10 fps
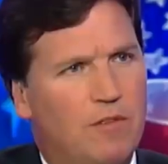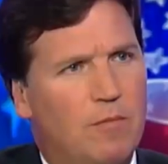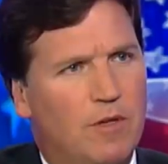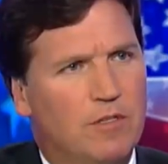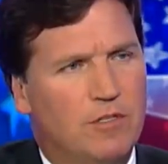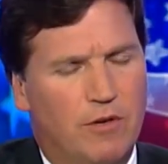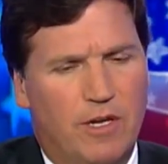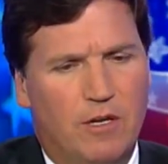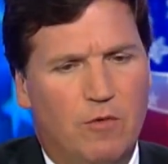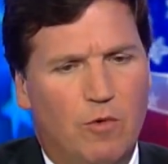of the Absolutely.
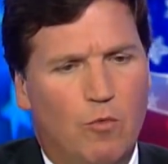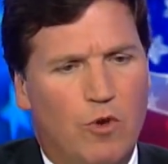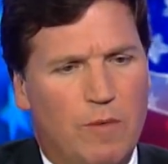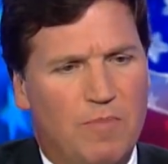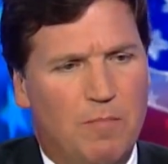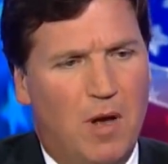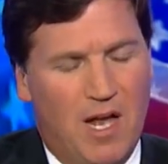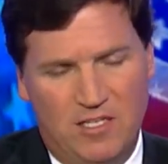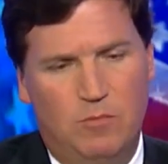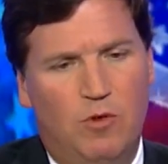military. Would it be
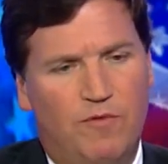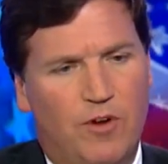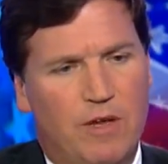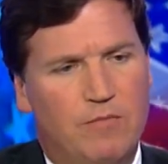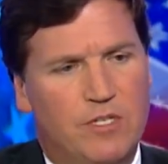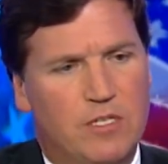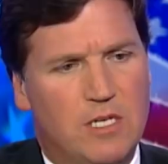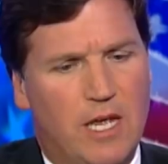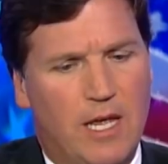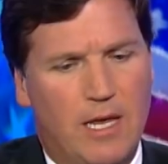possible for him to
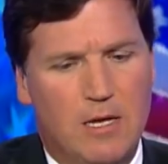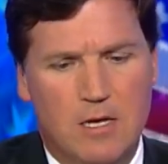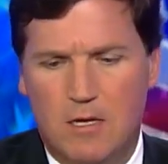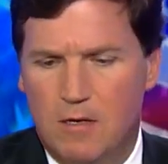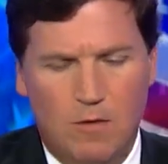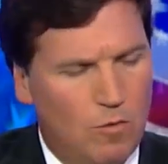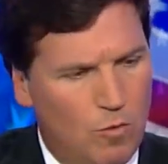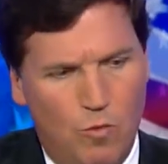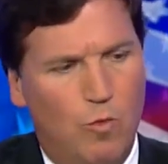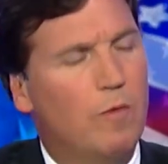say?
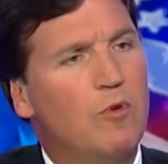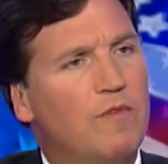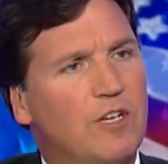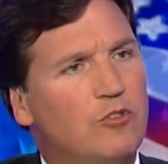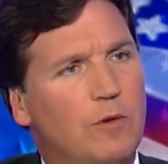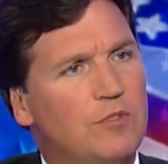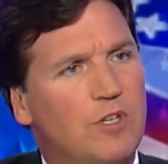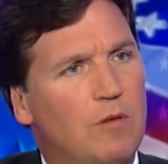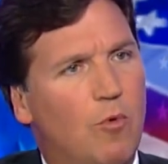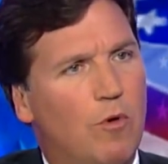we're moving
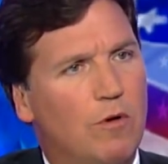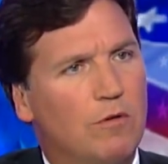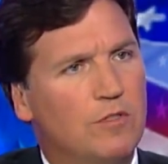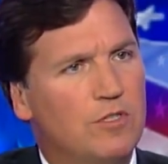troops to the border